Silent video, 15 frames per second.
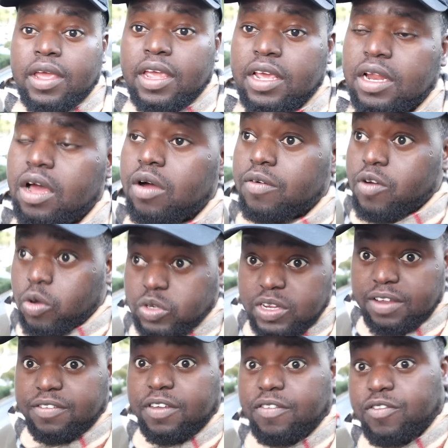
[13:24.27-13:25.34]
You know, of course,
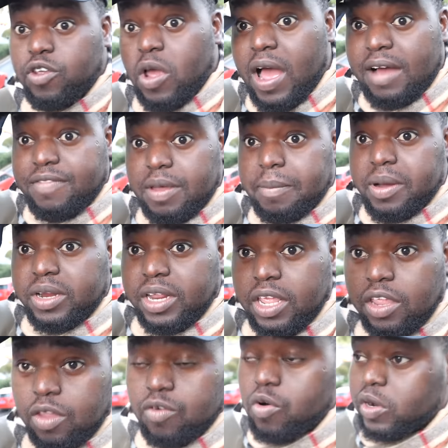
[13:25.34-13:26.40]
if you have the money,
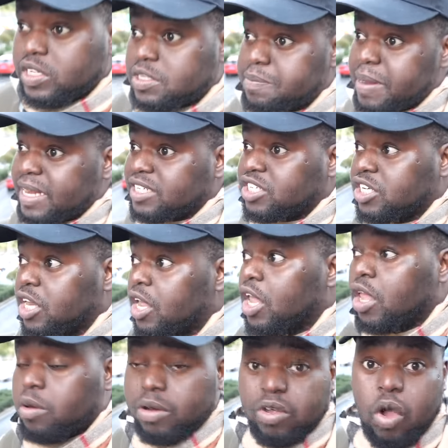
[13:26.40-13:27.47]
if you want to splash,
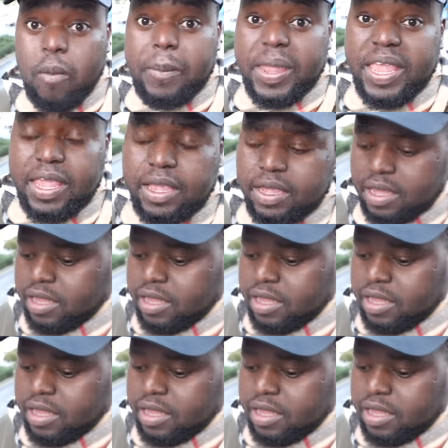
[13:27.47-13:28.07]
you want to go big,